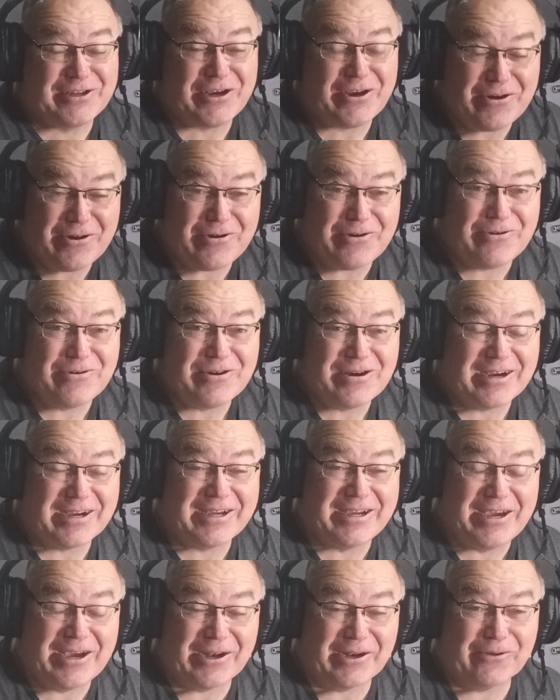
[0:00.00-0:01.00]
2
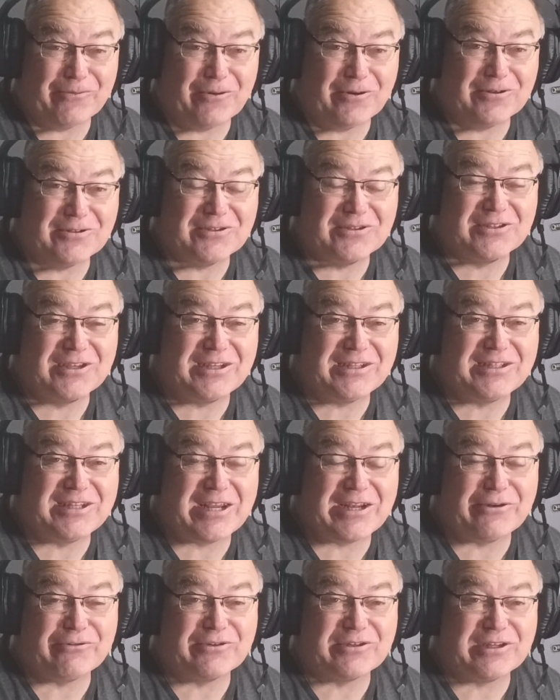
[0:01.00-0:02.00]
kilowatts
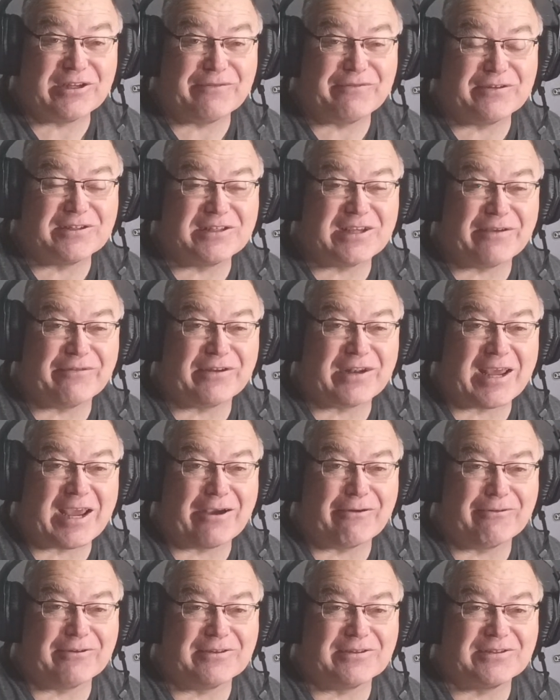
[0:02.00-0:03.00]
continuously for 7
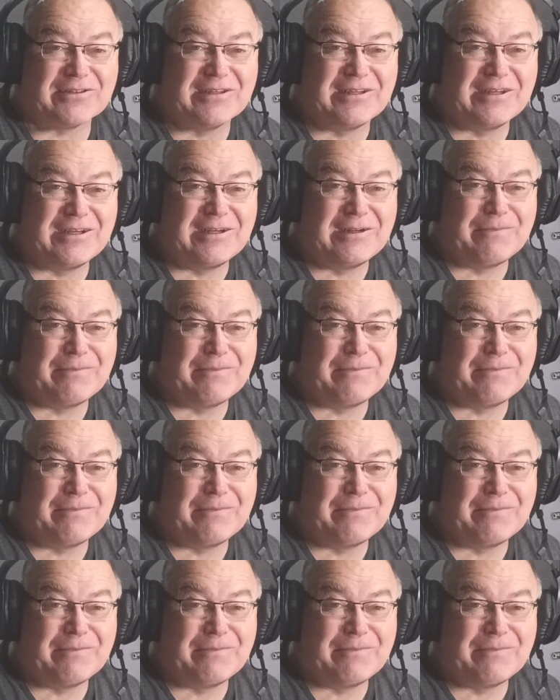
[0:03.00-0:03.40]
hours,